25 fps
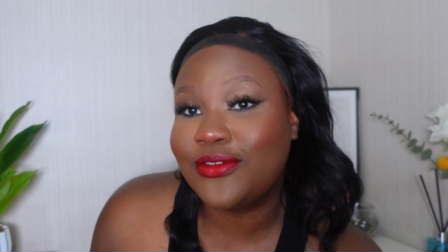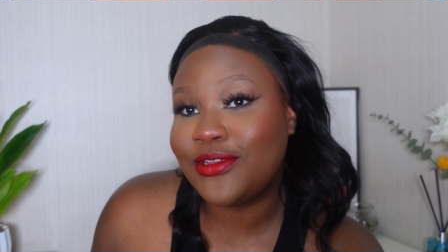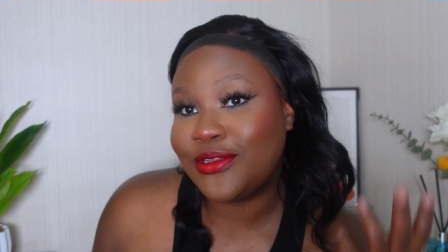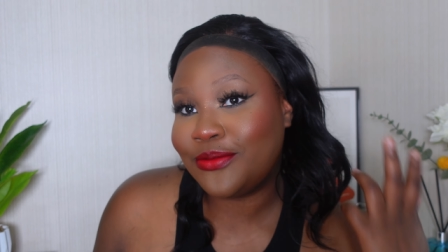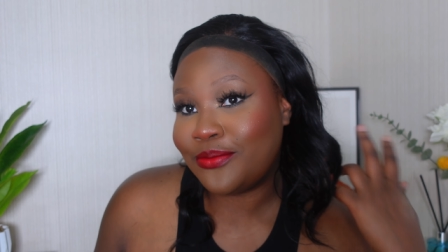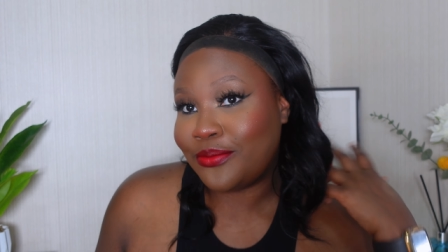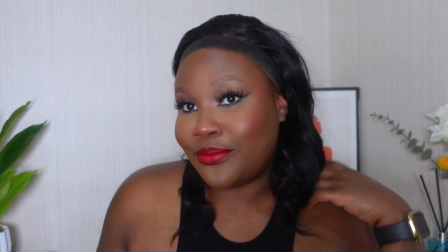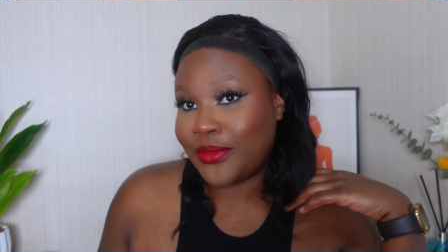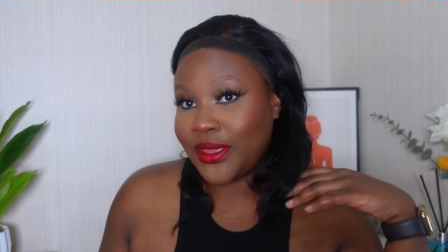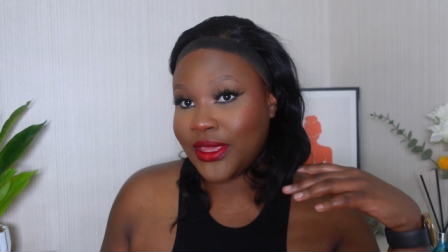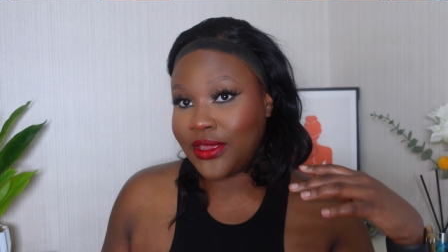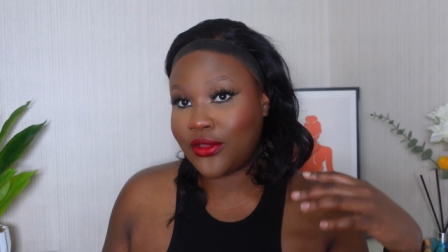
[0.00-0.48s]

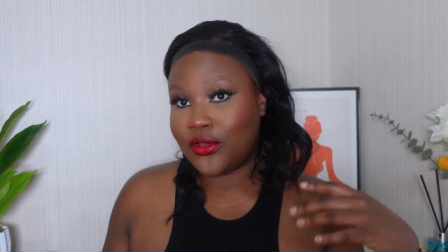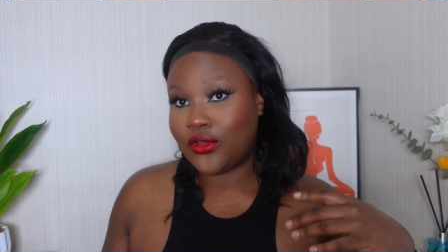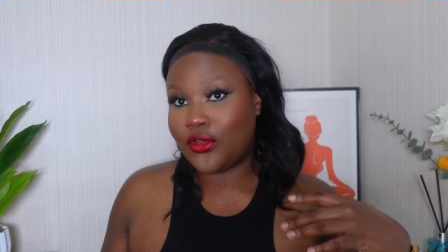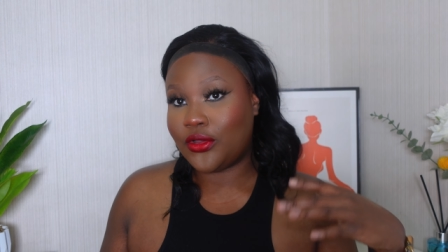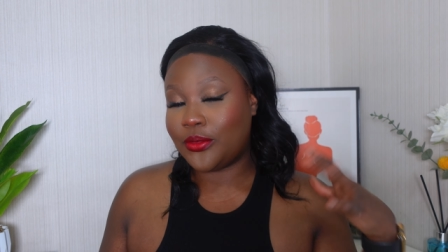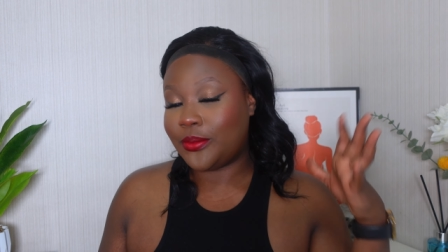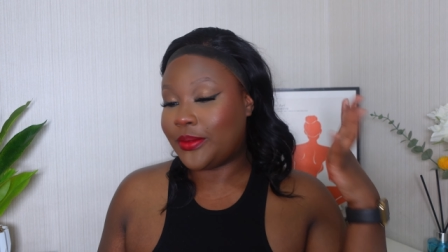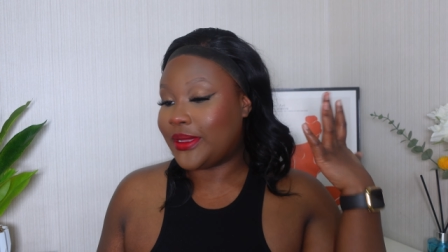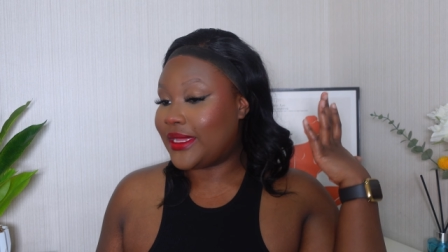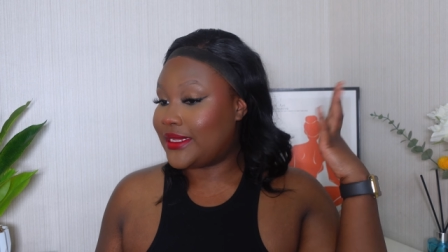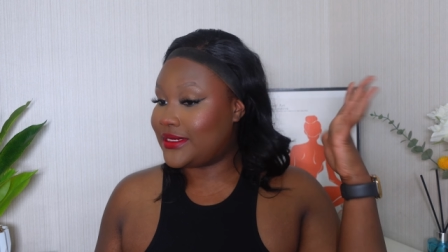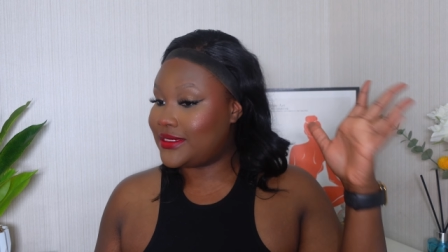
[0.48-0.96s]

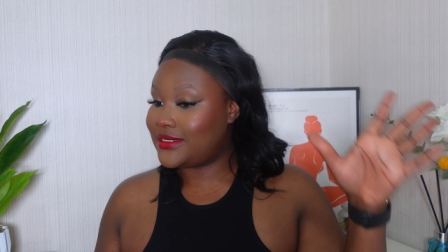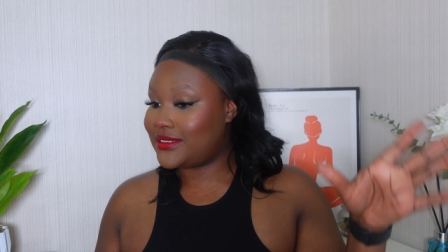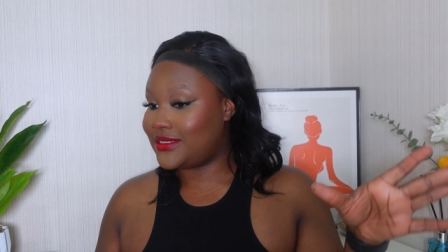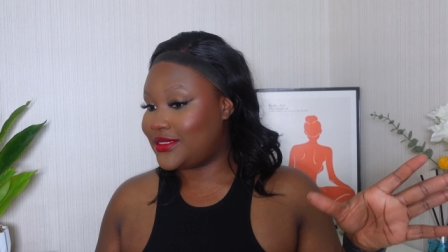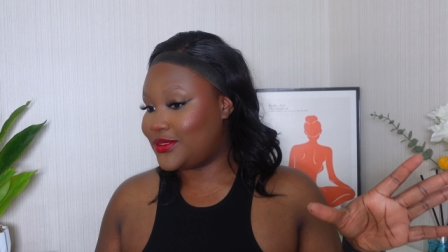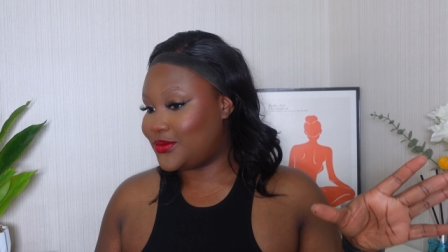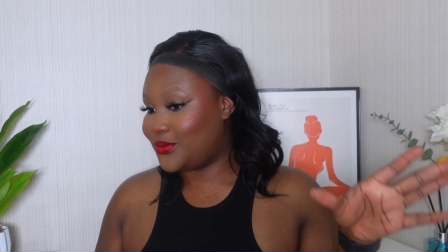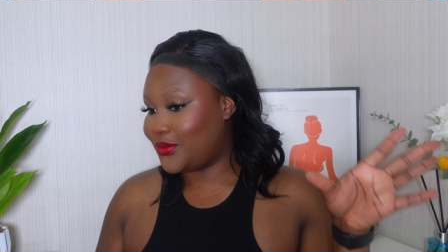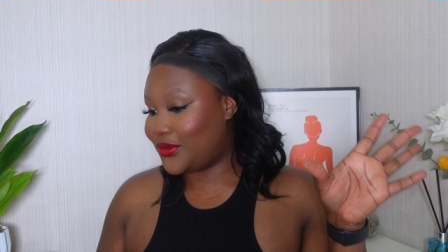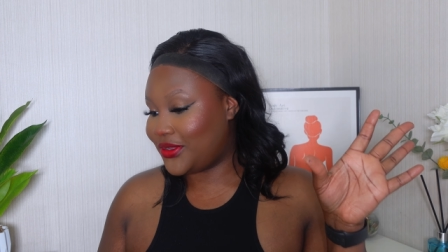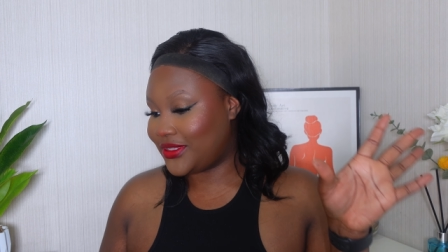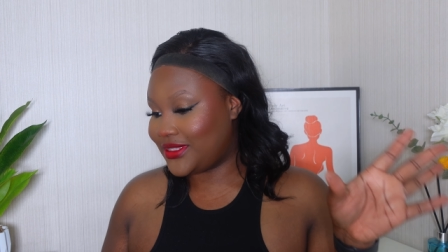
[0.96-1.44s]
makeup and this
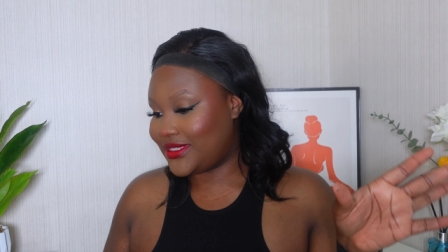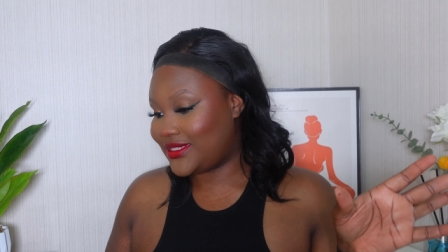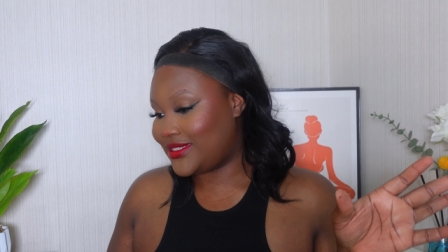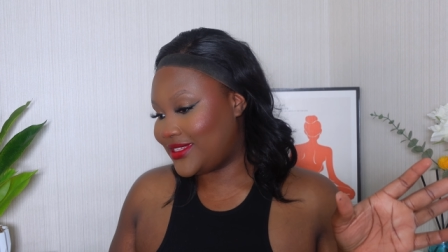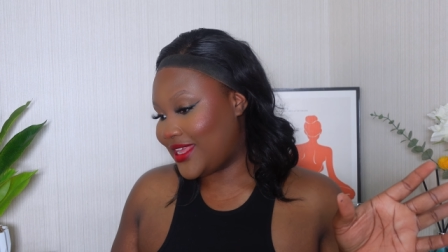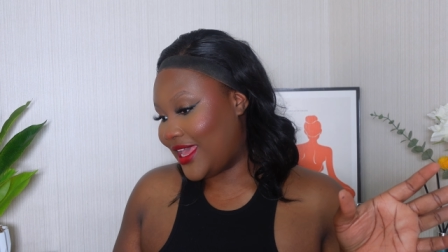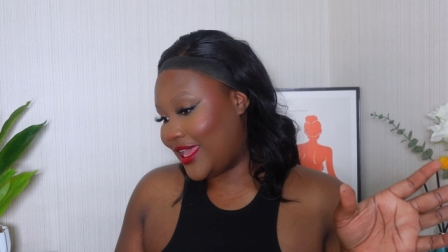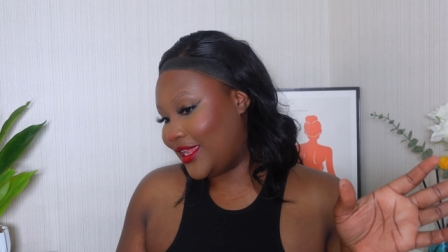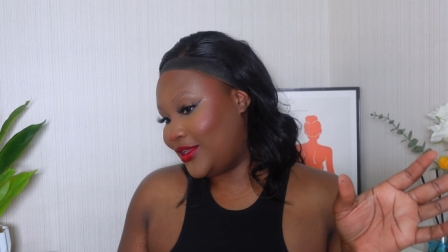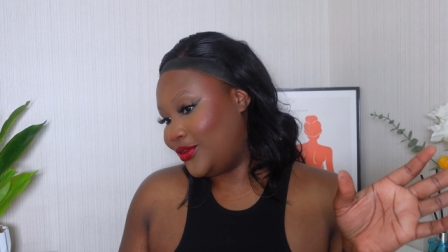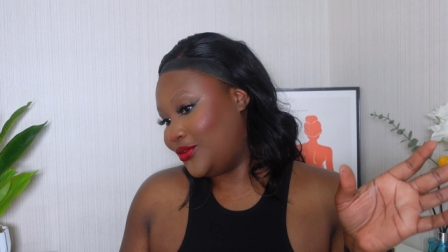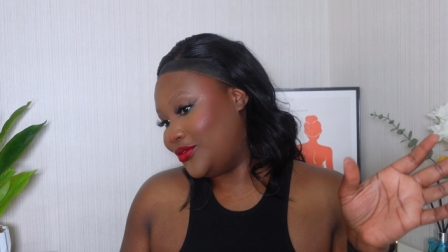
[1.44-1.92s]
is what
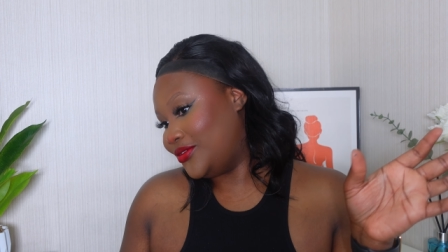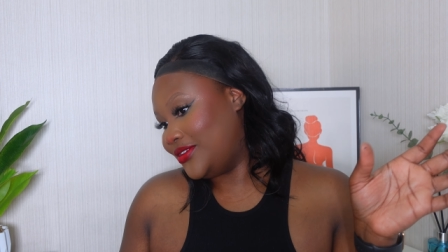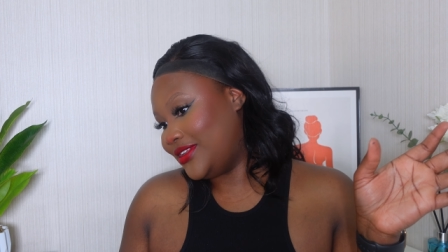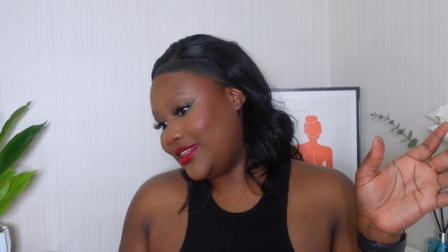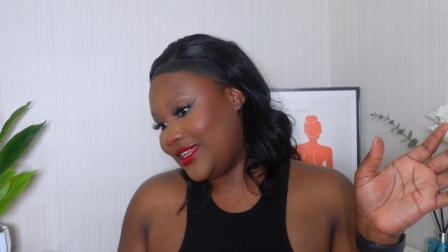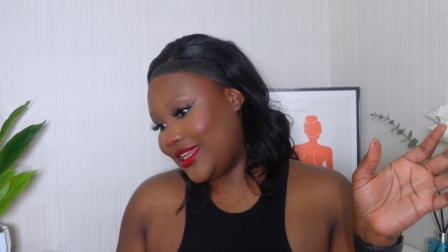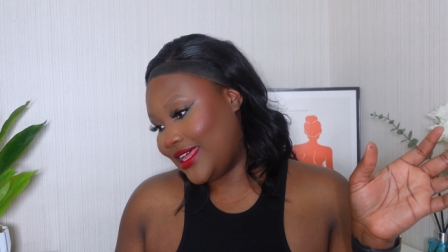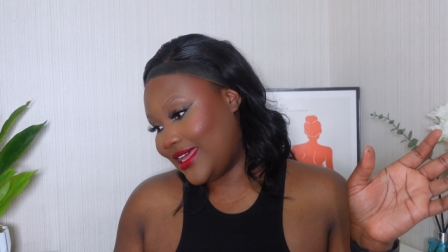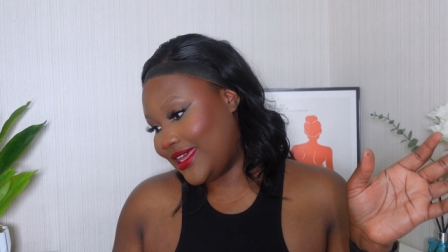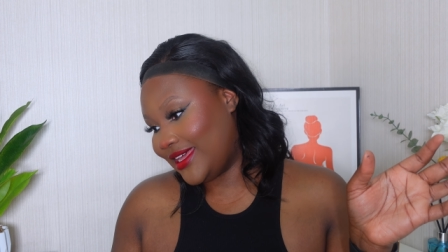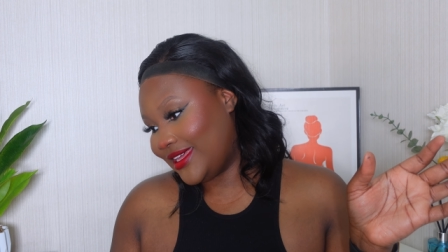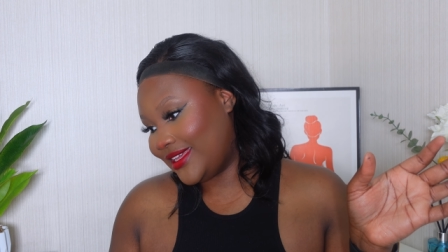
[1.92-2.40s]
I look
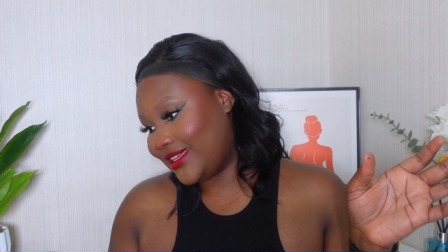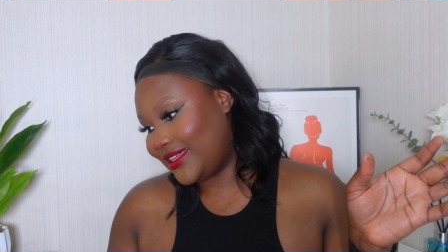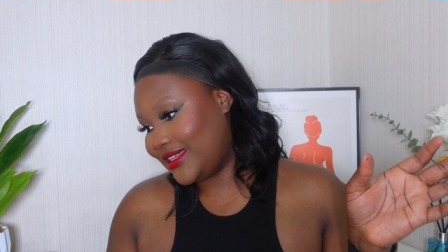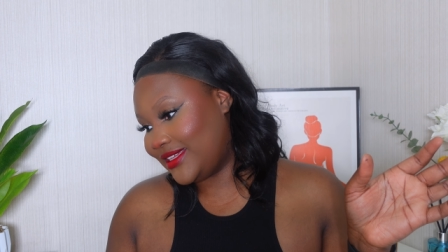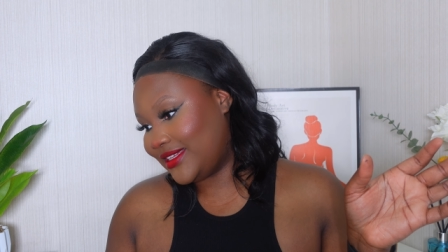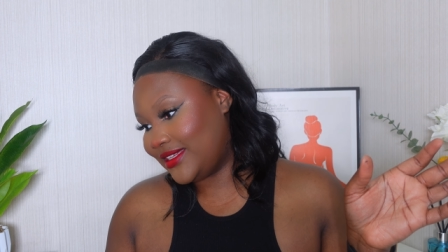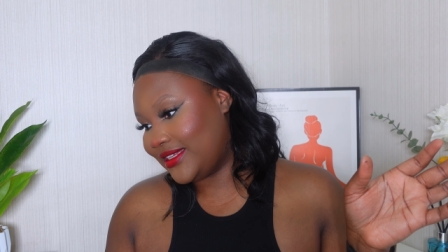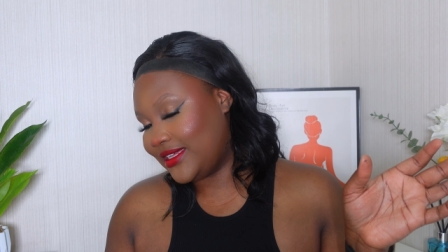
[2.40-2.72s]
like.